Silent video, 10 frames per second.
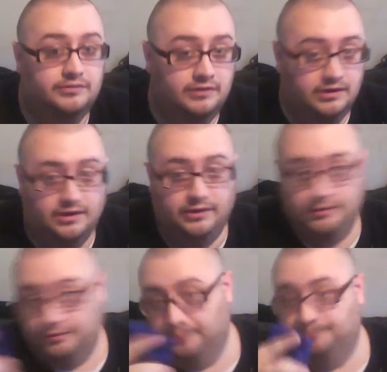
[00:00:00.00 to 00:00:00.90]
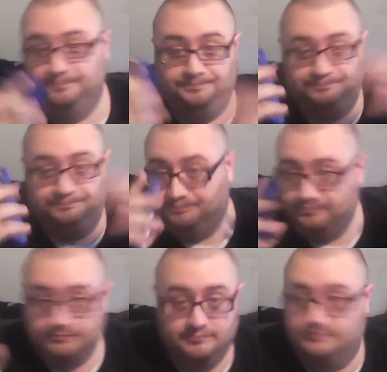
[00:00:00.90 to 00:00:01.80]
you know,
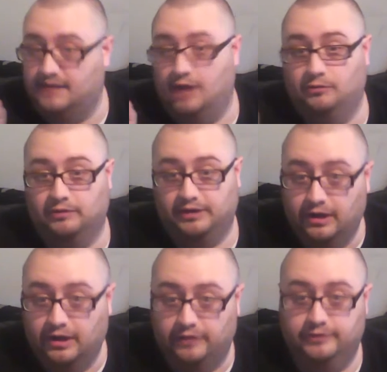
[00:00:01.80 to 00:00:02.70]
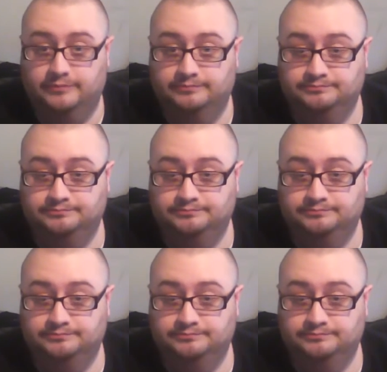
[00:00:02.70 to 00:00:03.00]
they were in color.